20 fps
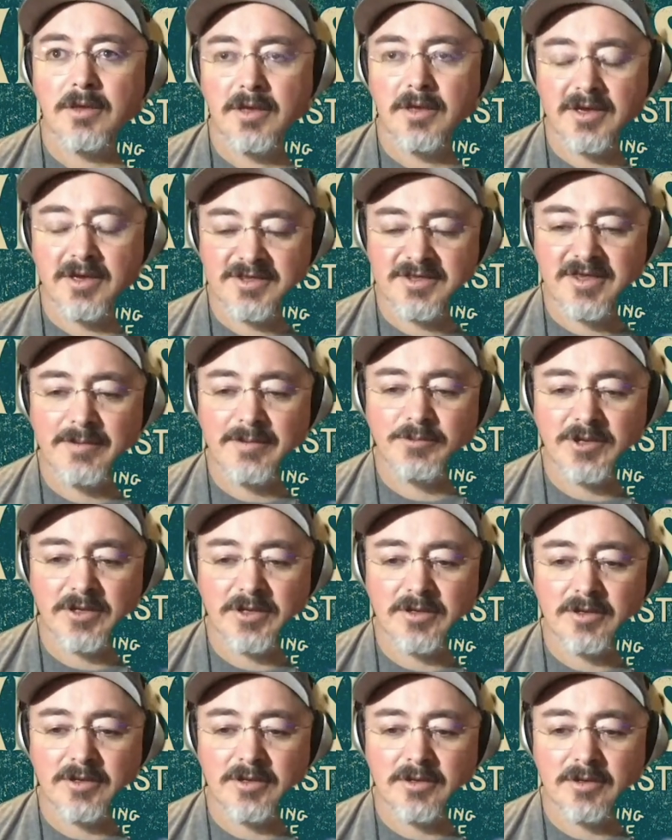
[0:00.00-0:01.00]

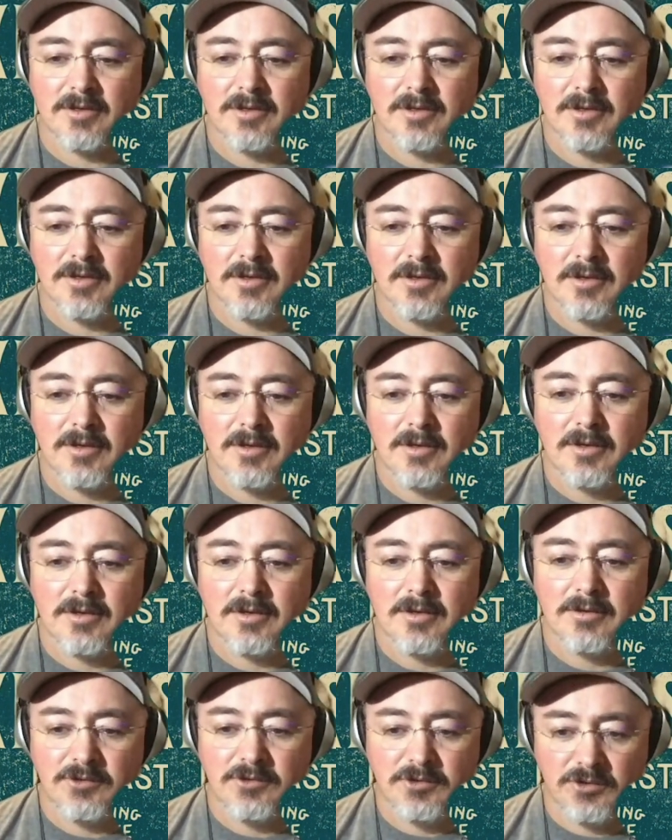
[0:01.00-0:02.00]
accepted
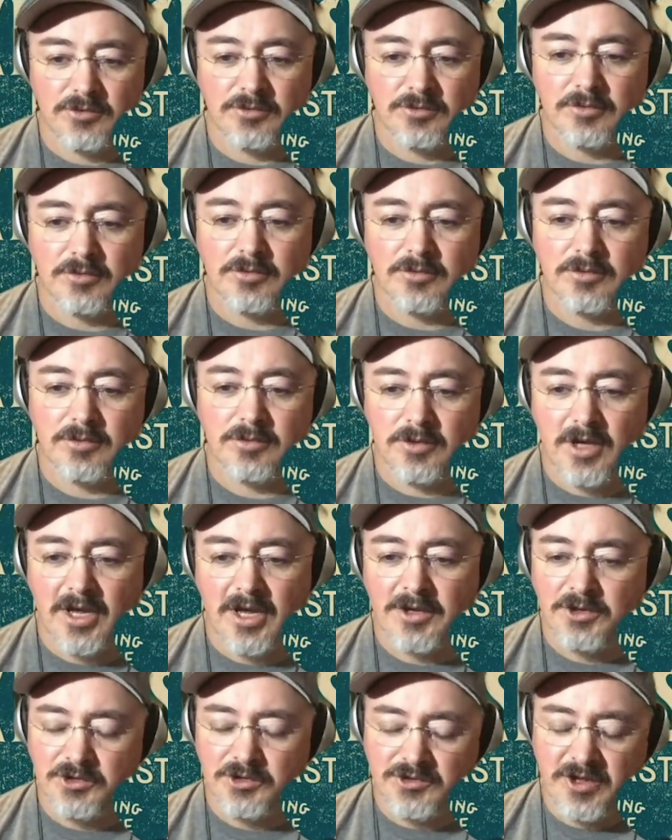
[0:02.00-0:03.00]
to,
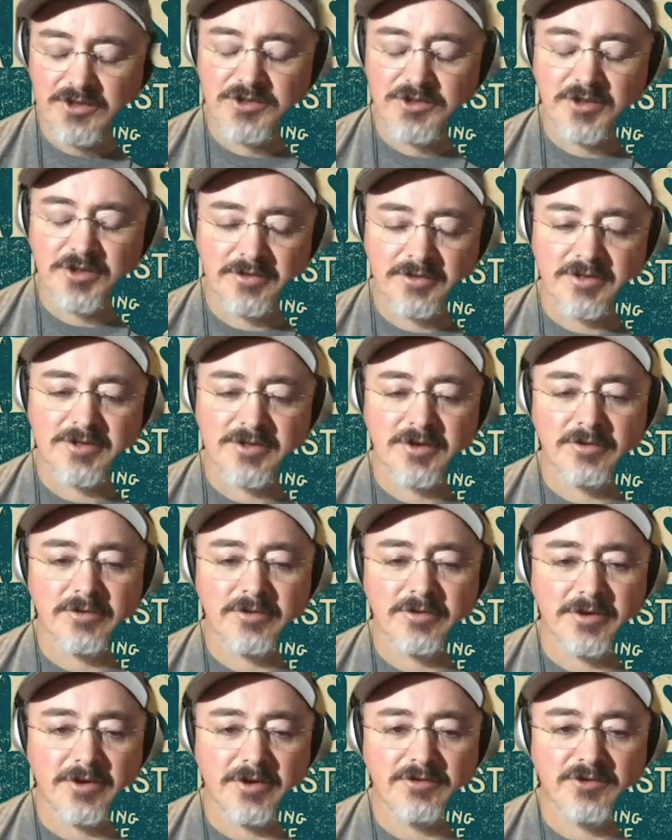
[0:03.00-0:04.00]
and you touched on this
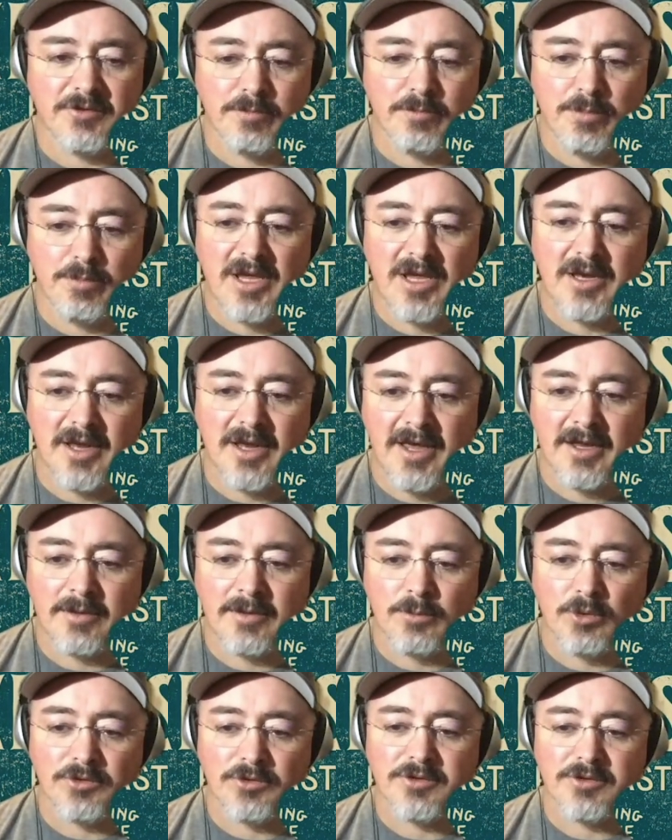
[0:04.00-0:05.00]
earlier, to bait
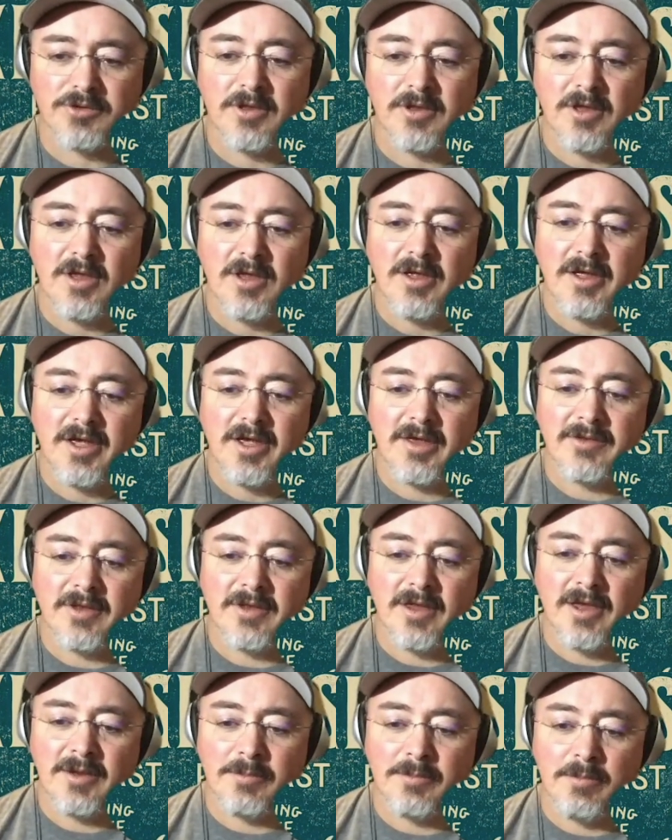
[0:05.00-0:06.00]
animals
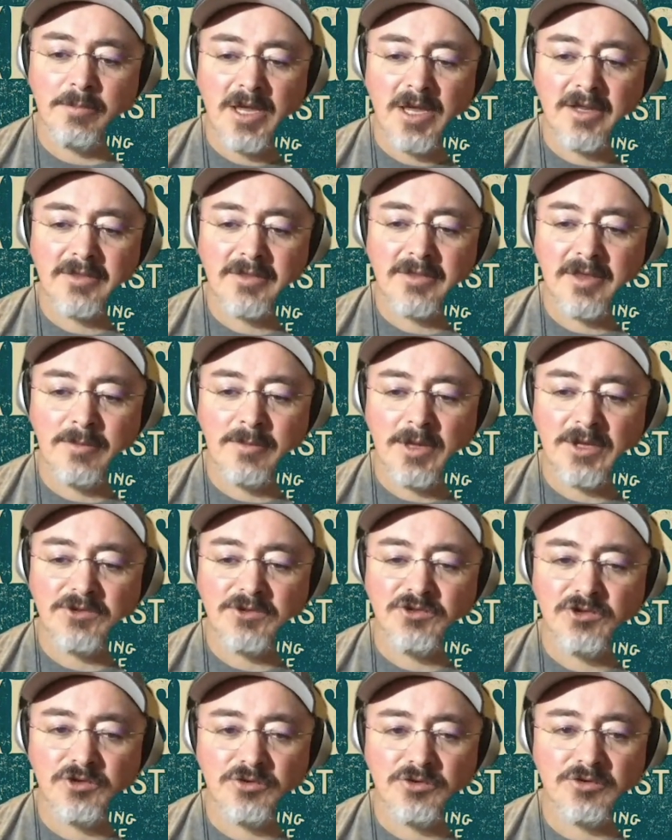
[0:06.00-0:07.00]
and baiting them
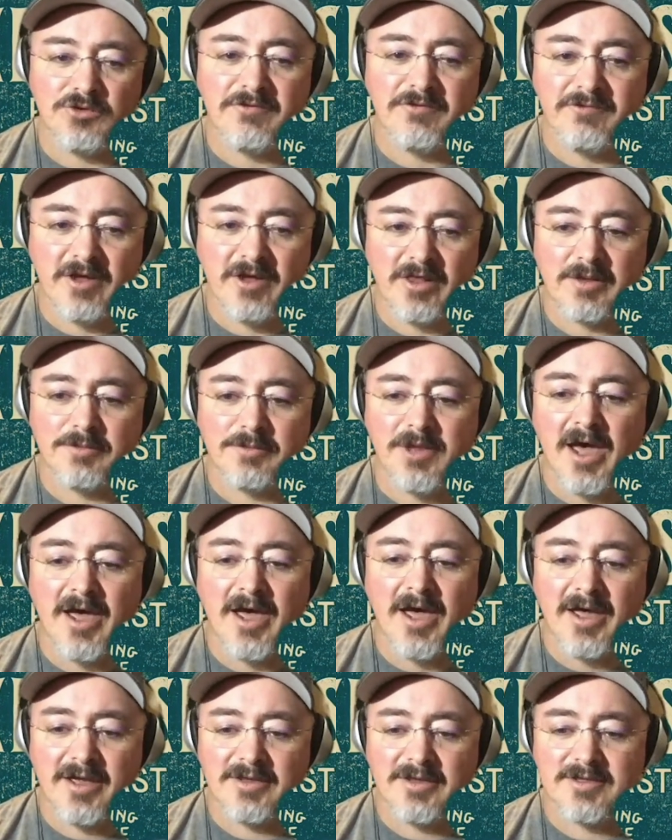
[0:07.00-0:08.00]
into developed
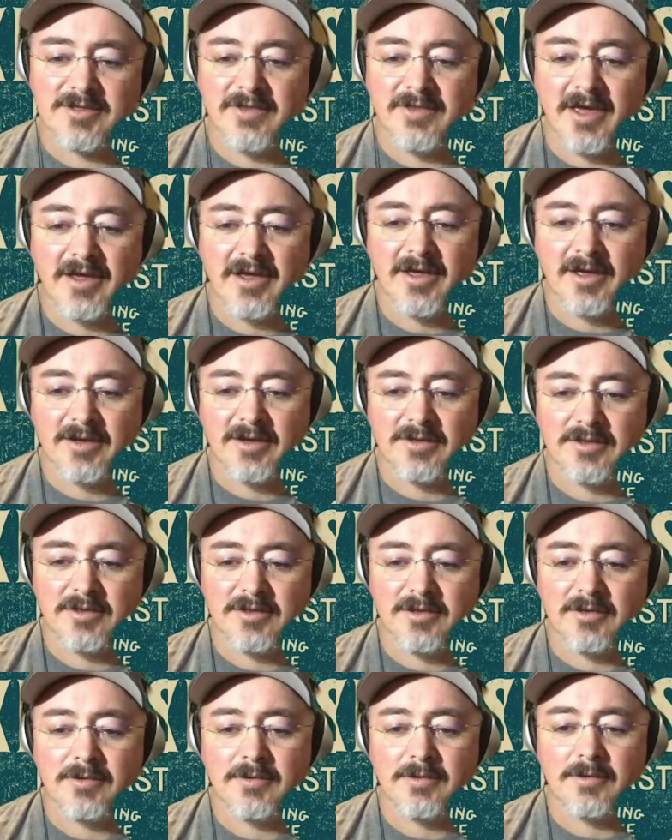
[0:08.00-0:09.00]
hides and that kind of
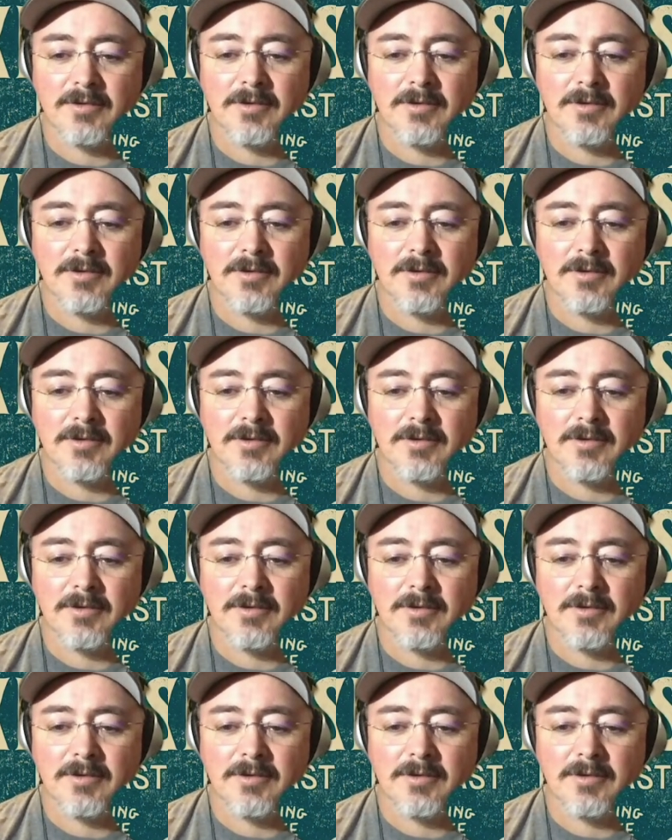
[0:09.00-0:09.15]
thing.